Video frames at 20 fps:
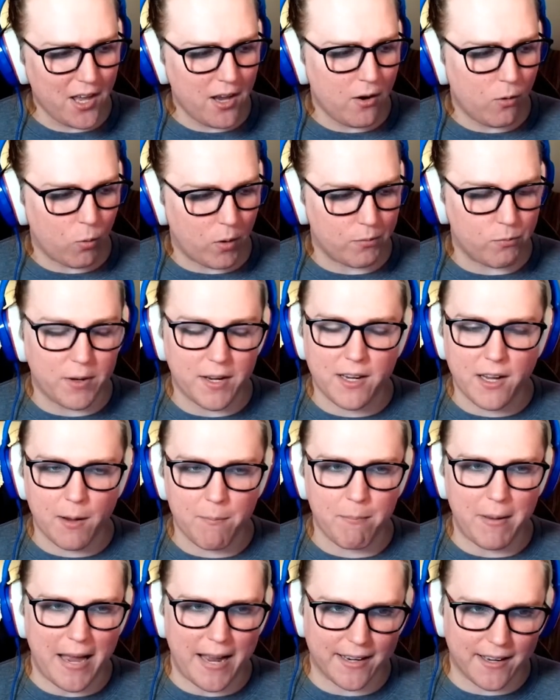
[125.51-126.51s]
when we
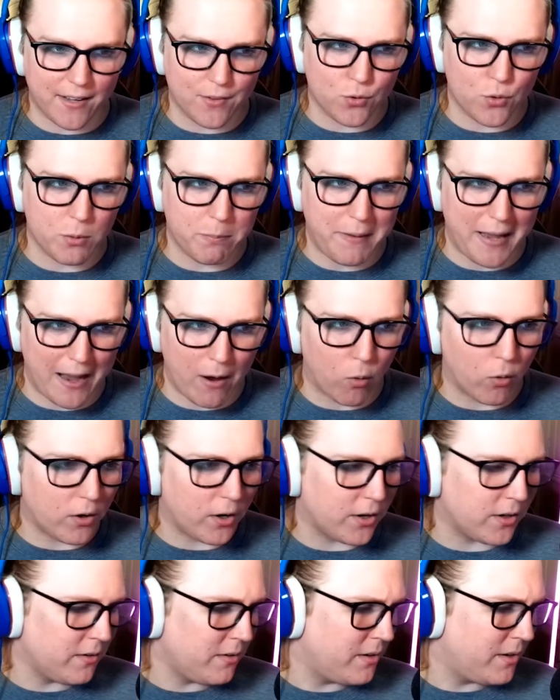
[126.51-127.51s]
come back into
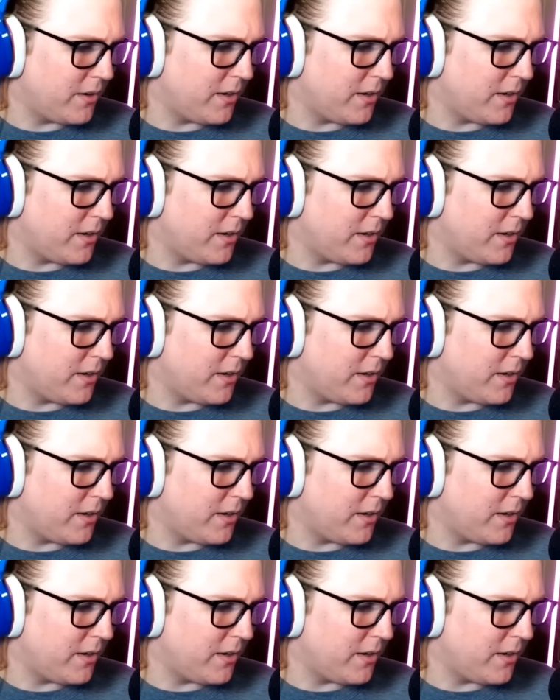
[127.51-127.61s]
power